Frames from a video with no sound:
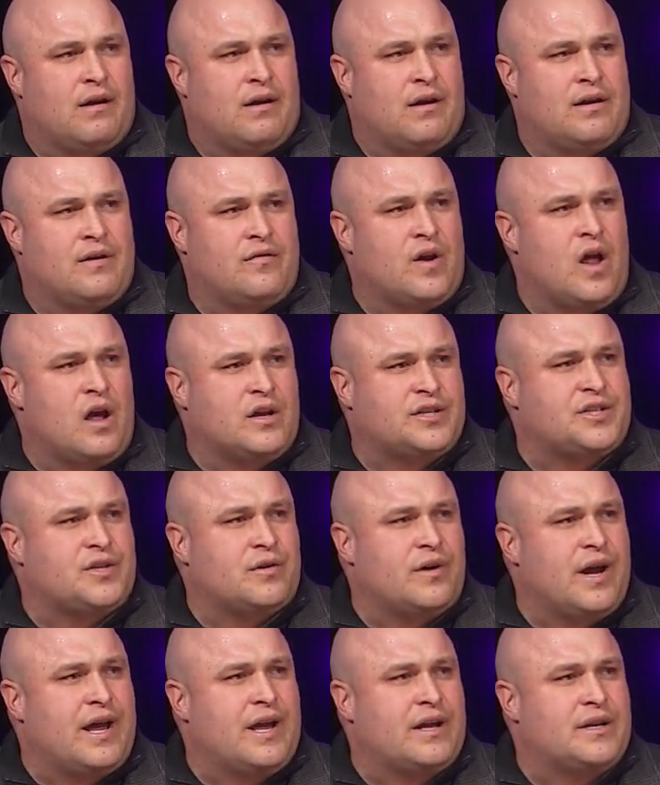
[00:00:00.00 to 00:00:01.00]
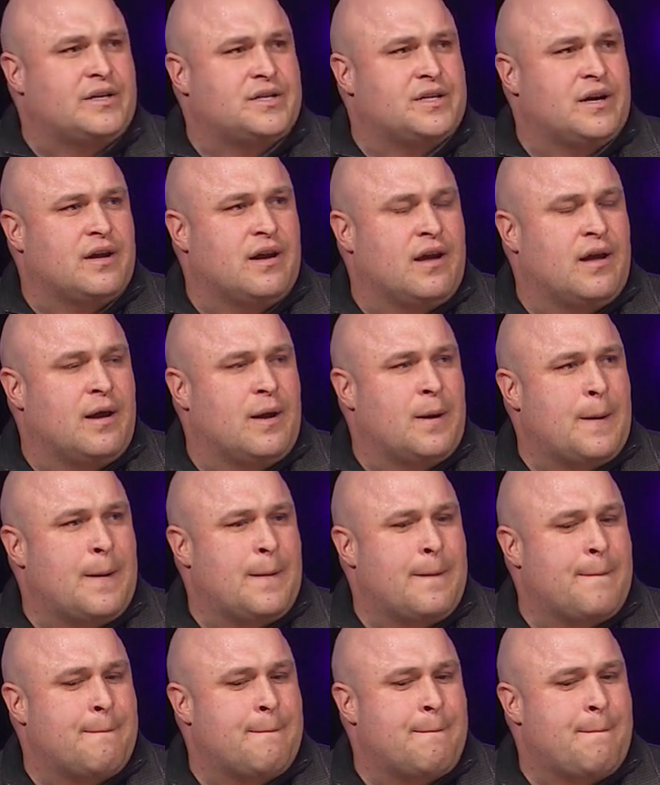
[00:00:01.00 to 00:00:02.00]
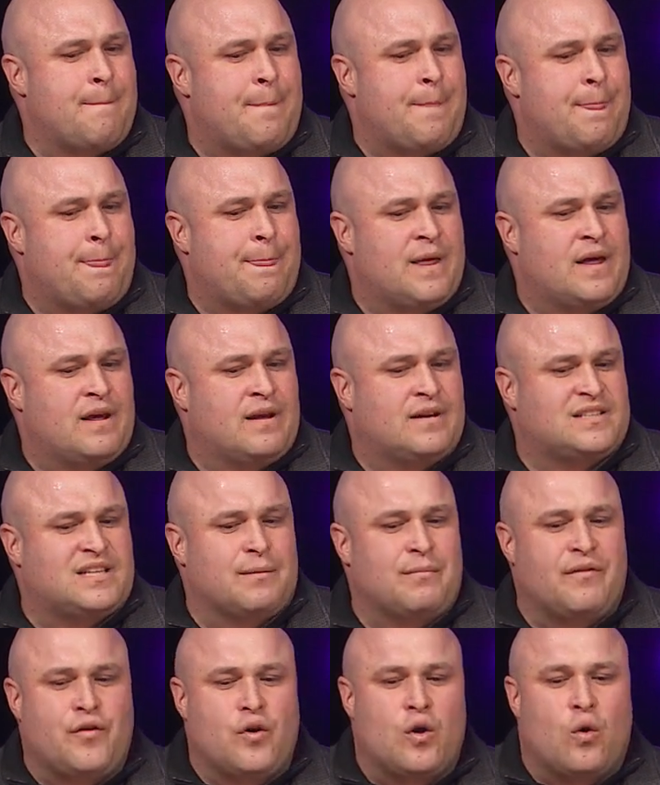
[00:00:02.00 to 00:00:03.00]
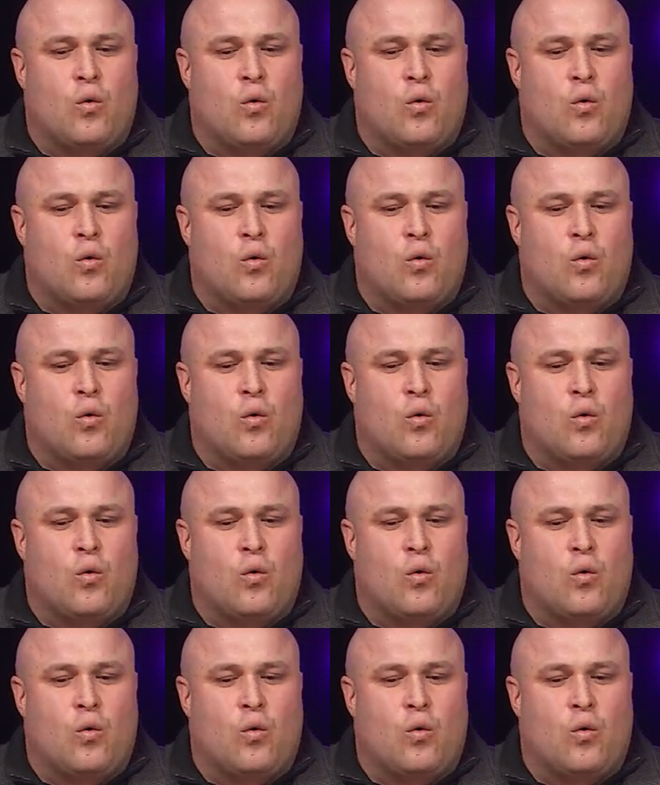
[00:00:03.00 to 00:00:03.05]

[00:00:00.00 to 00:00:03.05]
You've lost your edge. Some of you,